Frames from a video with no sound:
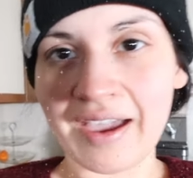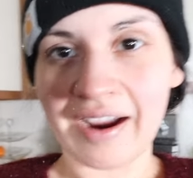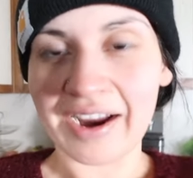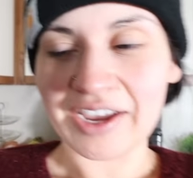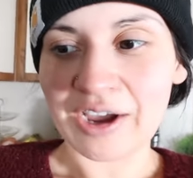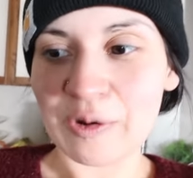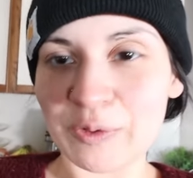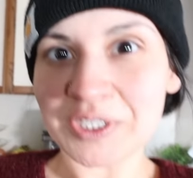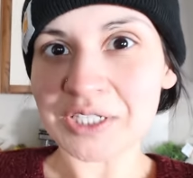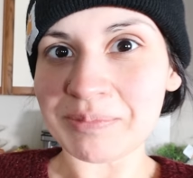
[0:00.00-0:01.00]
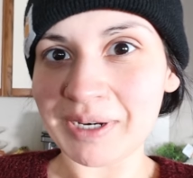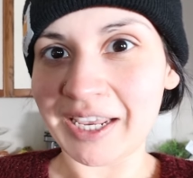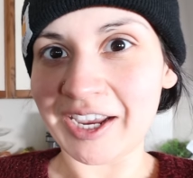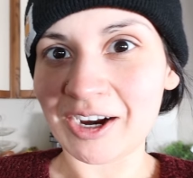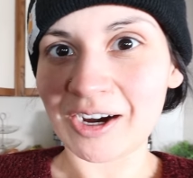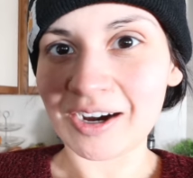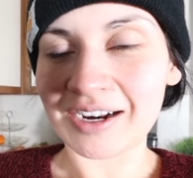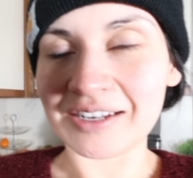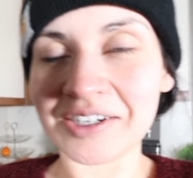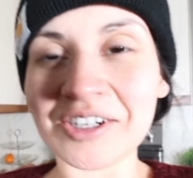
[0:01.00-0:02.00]
All right, y'all, we just been here,
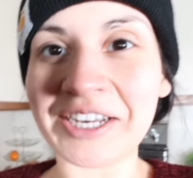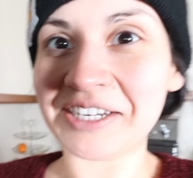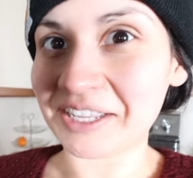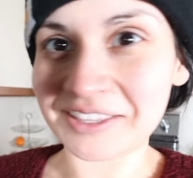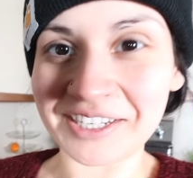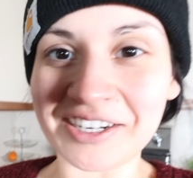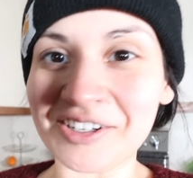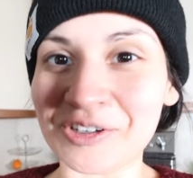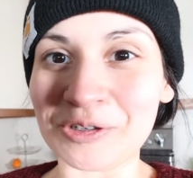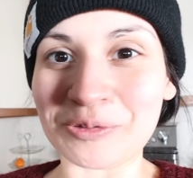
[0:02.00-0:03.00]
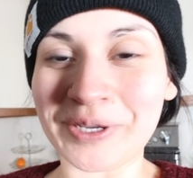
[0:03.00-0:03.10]
literally nothing to do.